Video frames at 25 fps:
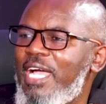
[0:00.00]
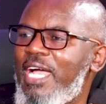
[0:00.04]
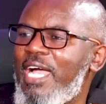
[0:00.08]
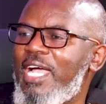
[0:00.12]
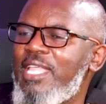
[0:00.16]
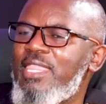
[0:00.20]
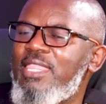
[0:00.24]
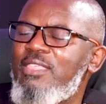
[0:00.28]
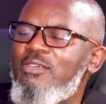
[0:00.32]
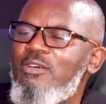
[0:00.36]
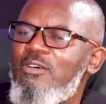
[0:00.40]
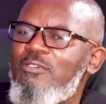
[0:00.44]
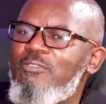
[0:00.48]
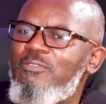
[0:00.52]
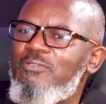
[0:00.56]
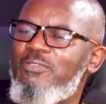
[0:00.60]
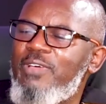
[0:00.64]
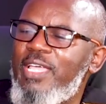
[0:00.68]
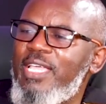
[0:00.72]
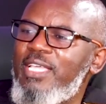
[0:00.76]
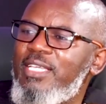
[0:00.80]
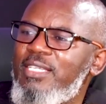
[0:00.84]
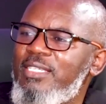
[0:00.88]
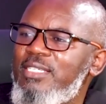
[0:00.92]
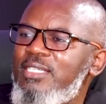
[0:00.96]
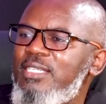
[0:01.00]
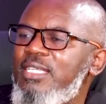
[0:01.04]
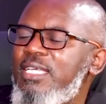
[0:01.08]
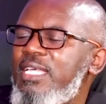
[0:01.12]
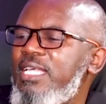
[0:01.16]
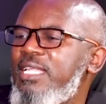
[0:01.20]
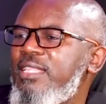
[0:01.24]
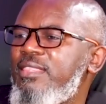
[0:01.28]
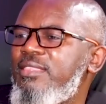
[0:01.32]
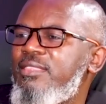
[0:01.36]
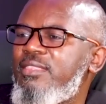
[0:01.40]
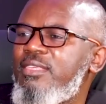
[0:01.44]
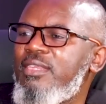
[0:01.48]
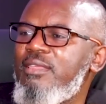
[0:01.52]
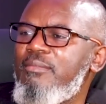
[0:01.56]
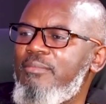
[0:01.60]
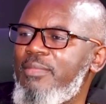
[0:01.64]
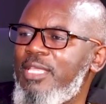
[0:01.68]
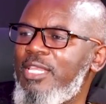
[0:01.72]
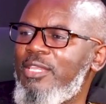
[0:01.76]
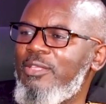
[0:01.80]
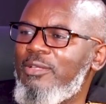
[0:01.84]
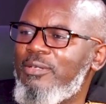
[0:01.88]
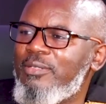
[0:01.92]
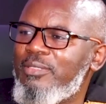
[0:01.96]
and they were fined 3
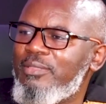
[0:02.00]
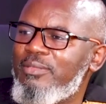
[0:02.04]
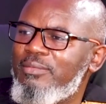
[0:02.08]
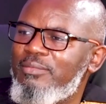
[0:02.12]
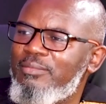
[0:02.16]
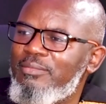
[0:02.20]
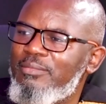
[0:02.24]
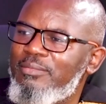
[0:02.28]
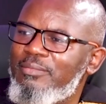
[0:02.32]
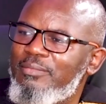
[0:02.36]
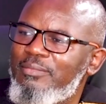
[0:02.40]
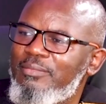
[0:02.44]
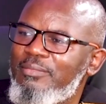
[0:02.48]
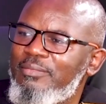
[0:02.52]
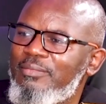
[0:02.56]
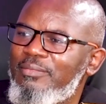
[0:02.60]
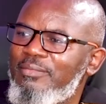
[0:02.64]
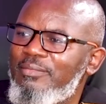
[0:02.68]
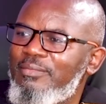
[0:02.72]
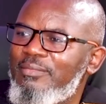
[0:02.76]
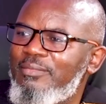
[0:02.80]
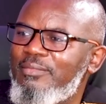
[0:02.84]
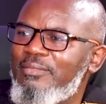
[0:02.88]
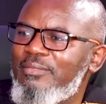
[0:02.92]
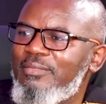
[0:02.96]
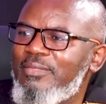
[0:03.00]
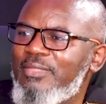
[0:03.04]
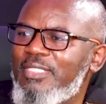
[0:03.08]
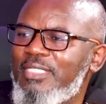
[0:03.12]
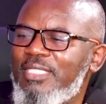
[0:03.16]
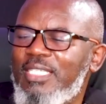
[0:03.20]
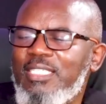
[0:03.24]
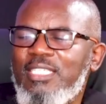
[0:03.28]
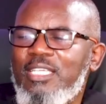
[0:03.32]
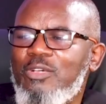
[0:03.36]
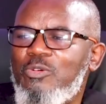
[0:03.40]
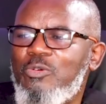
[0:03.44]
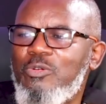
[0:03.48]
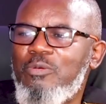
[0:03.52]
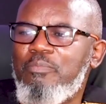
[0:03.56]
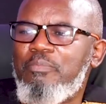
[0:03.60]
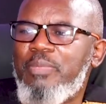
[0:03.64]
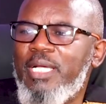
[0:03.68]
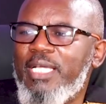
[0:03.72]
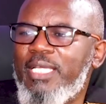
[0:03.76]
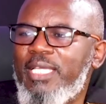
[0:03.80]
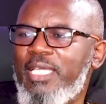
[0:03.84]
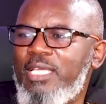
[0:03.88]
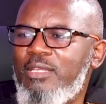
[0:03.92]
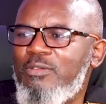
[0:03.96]
million. That's a good
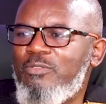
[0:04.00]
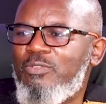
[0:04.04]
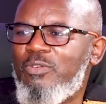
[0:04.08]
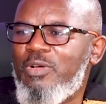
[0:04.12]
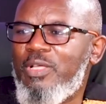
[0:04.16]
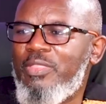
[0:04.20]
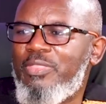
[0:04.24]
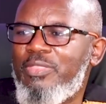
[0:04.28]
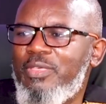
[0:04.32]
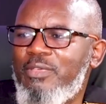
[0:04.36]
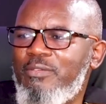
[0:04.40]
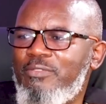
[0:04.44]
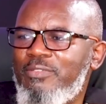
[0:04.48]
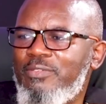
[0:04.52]
bargain for a thief.